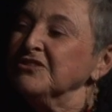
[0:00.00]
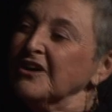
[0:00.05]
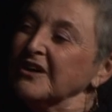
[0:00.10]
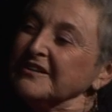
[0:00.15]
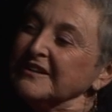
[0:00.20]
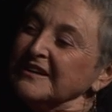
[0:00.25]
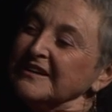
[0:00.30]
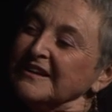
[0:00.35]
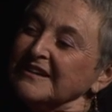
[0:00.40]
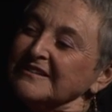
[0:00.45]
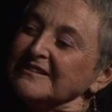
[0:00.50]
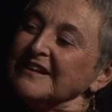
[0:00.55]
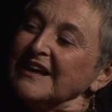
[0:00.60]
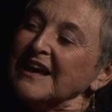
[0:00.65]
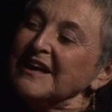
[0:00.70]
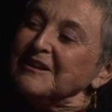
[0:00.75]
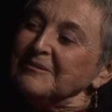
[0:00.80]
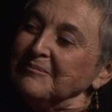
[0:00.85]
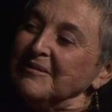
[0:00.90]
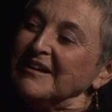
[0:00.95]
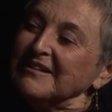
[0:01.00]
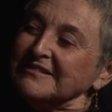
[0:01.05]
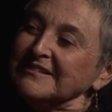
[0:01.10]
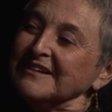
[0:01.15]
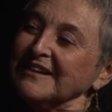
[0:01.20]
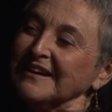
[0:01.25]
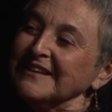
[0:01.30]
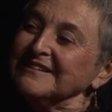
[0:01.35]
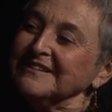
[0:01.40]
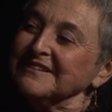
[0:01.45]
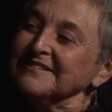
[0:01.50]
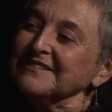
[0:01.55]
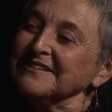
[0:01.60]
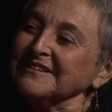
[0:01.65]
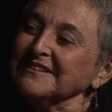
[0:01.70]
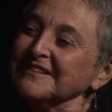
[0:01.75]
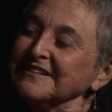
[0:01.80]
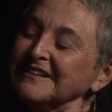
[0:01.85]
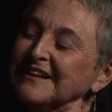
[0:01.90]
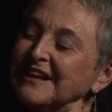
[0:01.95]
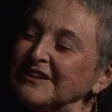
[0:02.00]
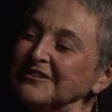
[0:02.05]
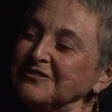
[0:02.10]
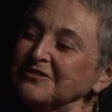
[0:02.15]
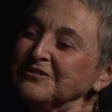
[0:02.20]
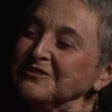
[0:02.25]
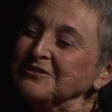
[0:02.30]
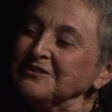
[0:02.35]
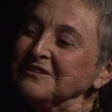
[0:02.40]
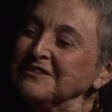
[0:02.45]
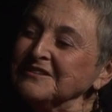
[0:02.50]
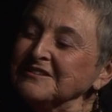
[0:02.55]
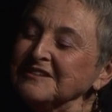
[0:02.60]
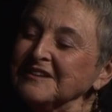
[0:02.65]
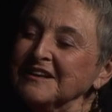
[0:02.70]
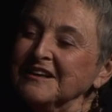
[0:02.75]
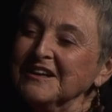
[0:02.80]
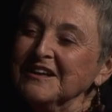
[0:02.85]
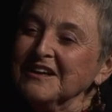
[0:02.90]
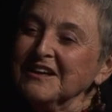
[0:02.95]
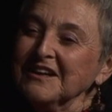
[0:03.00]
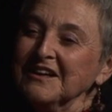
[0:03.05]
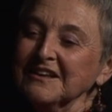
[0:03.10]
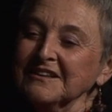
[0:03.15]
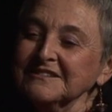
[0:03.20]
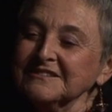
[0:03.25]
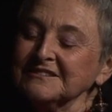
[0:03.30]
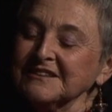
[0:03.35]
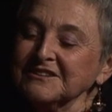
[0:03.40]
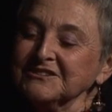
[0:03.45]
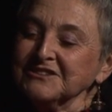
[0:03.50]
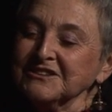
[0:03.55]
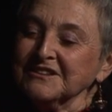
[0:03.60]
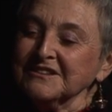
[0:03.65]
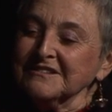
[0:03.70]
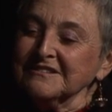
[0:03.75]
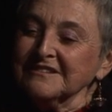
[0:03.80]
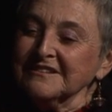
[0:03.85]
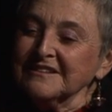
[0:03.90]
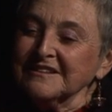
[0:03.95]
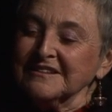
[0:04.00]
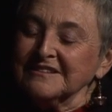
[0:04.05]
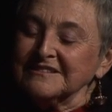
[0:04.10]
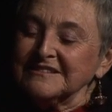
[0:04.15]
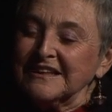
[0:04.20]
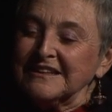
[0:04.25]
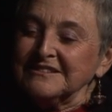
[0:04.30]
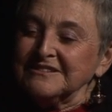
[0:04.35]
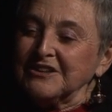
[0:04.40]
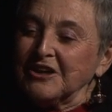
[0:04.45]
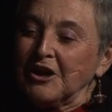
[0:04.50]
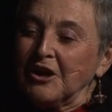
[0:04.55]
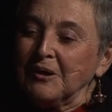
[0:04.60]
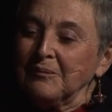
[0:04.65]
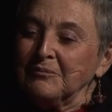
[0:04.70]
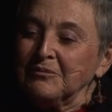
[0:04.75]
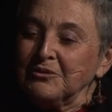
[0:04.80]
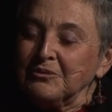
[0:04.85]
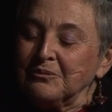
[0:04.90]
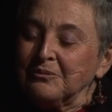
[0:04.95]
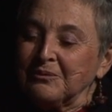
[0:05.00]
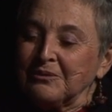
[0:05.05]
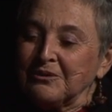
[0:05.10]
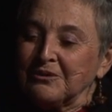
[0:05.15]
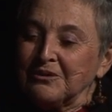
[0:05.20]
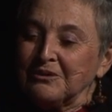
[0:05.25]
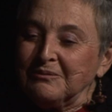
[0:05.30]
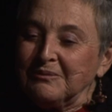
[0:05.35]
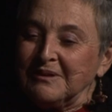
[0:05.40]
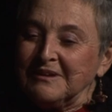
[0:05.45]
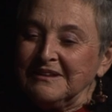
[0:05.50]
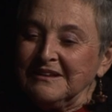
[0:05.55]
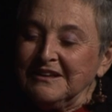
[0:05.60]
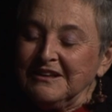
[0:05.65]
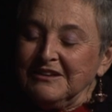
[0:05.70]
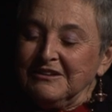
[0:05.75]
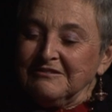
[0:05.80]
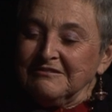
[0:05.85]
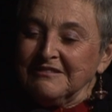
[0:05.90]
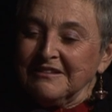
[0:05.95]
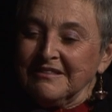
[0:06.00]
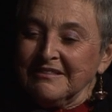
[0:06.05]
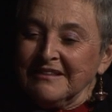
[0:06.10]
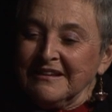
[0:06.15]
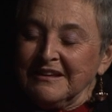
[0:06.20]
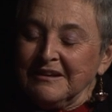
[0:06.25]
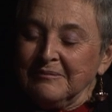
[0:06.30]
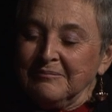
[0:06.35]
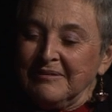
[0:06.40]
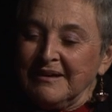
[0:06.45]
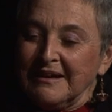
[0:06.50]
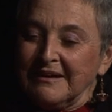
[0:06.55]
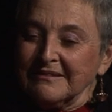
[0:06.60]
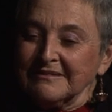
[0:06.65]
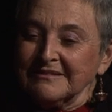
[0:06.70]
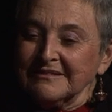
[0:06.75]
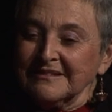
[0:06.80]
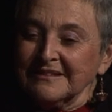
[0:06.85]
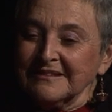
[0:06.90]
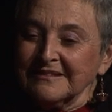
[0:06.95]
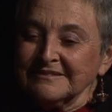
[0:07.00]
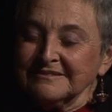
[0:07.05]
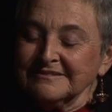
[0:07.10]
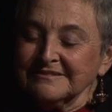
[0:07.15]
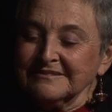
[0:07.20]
been talking a lot about kindness in the last few years. It's such in a sense, a humble word when we think about